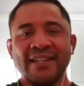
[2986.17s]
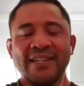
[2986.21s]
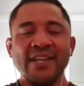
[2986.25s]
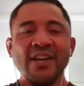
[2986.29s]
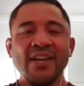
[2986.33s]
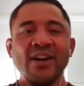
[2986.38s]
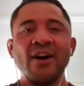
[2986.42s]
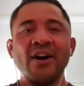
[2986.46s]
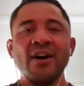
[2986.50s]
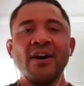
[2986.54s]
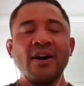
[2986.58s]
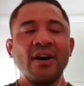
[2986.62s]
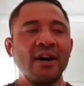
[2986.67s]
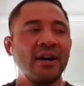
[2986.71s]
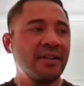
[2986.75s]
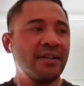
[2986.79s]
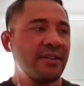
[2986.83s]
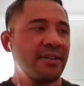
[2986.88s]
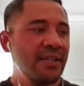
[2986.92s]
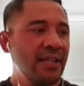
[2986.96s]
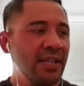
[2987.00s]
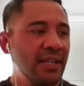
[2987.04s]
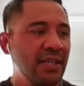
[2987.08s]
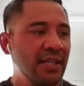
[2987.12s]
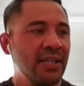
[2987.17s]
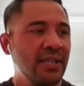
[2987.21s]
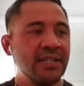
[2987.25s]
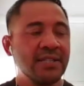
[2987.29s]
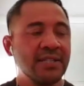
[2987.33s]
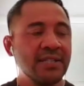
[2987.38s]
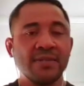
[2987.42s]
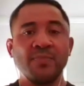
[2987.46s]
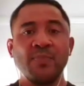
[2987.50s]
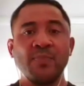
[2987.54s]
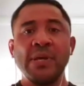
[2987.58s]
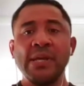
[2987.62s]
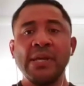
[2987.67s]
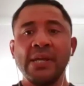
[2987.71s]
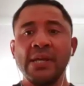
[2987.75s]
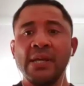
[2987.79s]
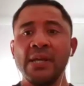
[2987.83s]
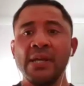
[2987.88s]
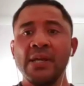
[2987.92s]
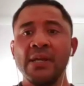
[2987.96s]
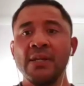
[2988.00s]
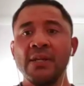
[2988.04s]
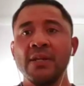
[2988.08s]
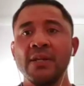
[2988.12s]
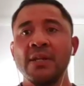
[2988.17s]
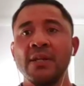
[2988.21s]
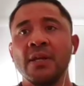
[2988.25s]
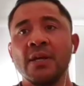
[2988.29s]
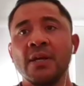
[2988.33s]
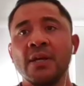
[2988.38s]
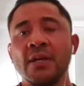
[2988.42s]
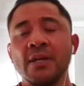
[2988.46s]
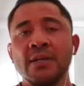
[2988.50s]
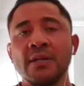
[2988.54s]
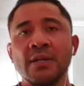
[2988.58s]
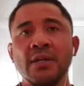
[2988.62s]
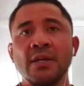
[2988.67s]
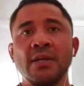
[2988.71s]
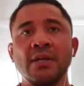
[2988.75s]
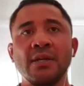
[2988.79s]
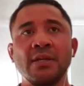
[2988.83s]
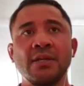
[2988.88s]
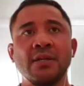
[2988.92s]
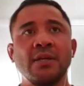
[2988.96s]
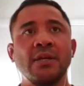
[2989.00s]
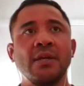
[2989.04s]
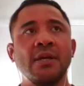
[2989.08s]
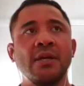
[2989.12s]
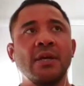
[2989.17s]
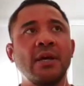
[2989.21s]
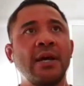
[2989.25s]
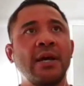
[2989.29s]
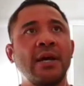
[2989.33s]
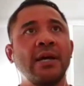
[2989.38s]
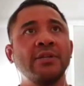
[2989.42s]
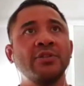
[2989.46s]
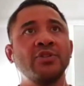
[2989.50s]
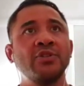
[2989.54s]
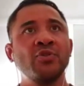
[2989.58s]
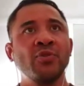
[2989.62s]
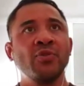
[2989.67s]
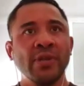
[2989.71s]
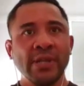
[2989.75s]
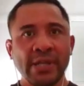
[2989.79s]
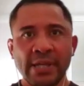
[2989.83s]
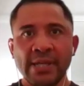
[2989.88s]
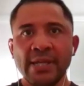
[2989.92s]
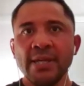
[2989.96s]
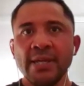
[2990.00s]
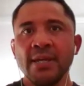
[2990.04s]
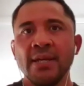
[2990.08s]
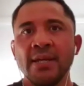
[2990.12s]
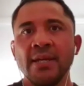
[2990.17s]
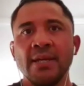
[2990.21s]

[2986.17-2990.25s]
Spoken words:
Yeah, I think it's been tricky